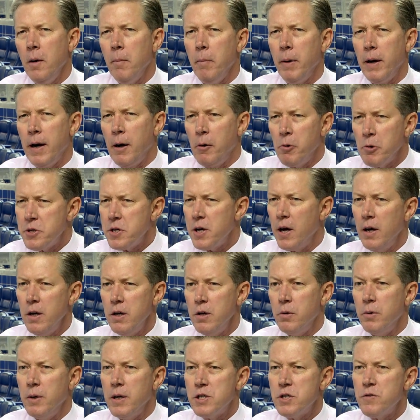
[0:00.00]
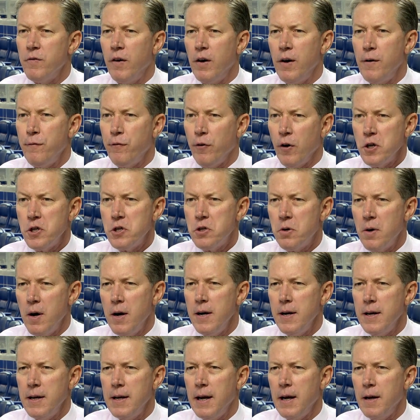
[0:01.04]
But I will tell you, it's very
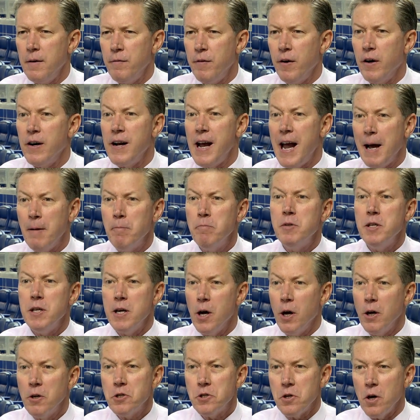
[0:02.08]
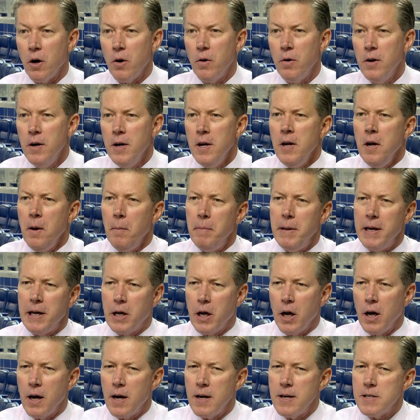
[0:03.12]
frustrating and very empty also,
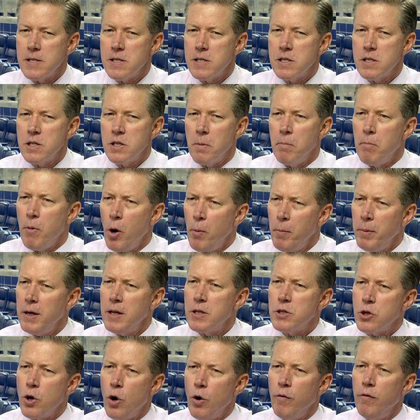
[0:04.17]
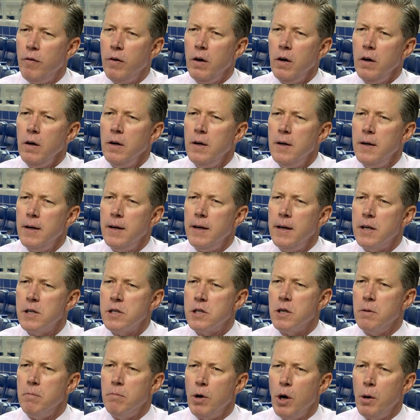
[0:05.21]
because the moment it's over
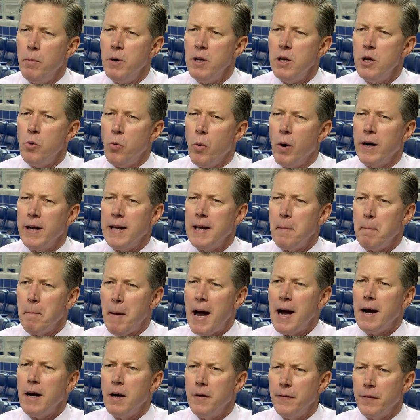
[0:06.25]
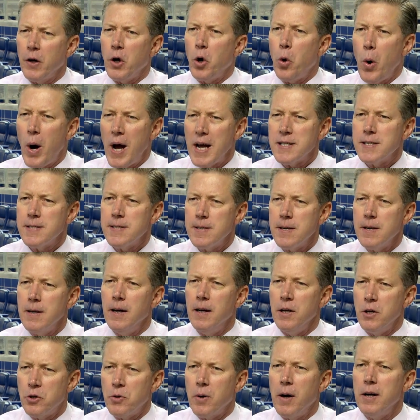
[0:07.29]
is the moment you want to get back on the quest
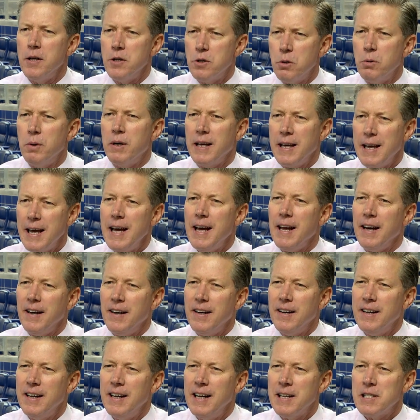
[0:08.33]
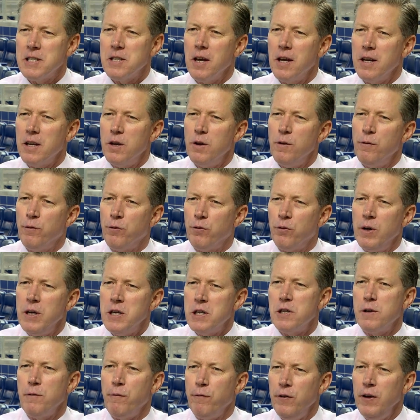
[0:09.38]
and try and do it again. It's like you've
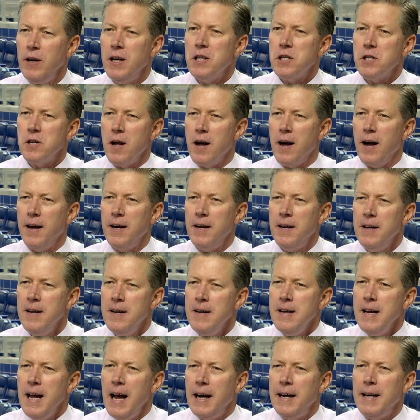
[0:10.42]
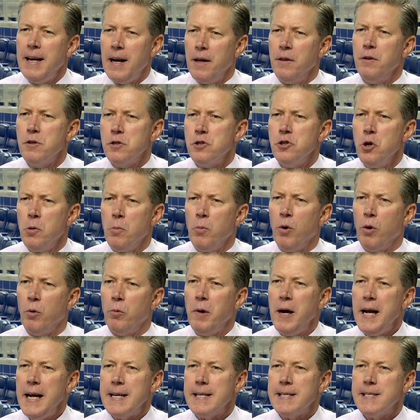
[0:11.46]
reached the finish line and now there's no more
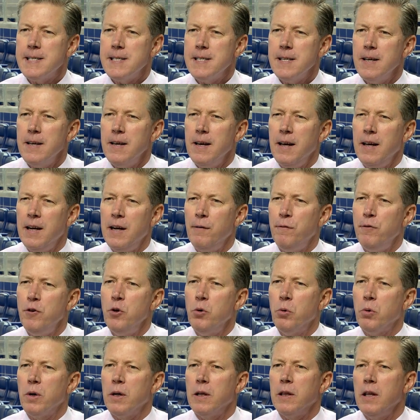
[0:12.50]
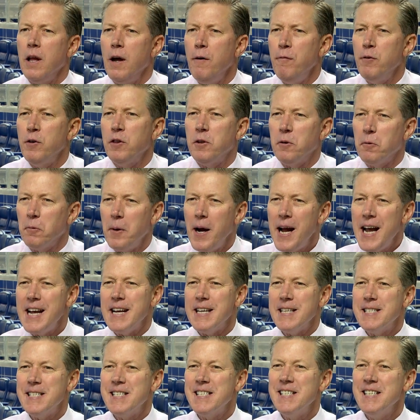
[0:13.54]
race. And if you were in love with the
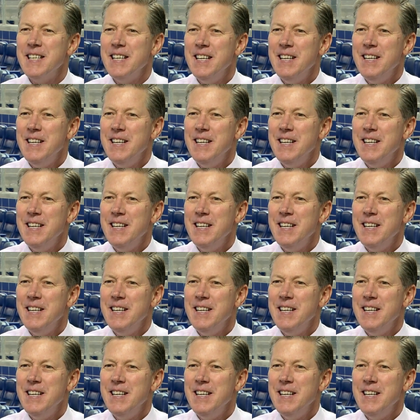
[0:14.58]
race,